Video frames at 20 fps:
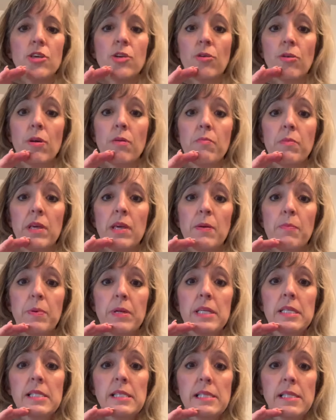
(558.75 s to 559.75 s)
You can keep it
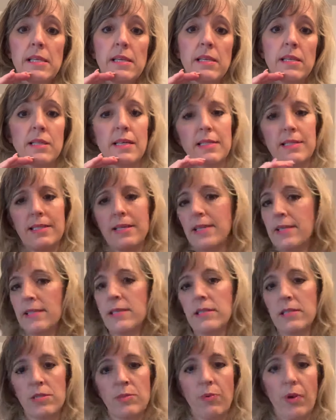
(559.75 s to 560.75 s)
as C. That's the
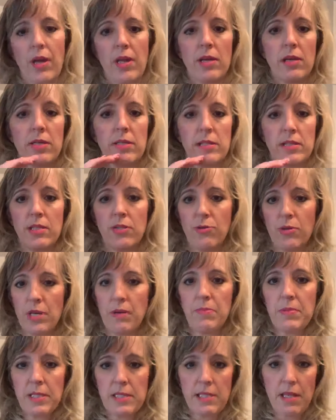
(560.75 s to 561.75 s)
easiest way because then you
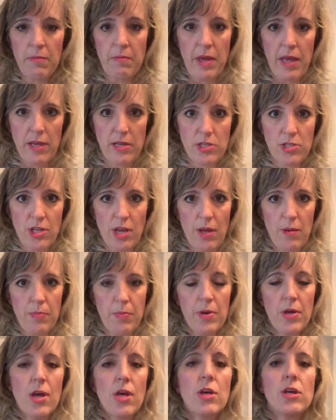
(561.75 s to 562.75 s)
keep the same hand shape.
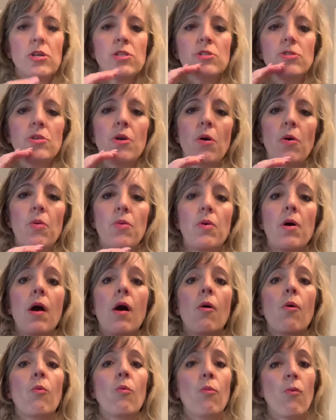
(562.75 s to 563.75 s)
So
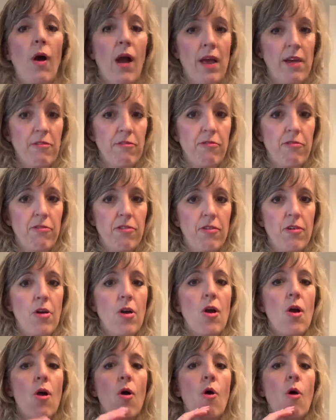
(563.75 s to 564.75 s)
wife,
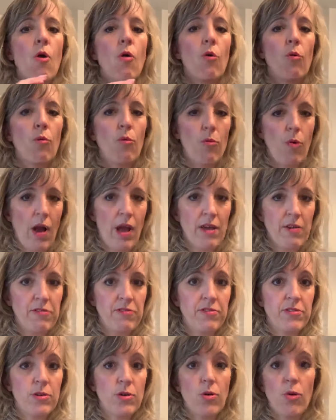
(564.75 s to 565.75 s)

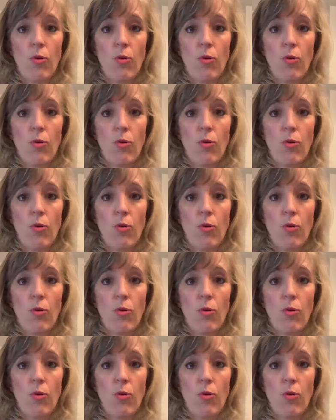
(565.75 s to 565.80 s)
wife.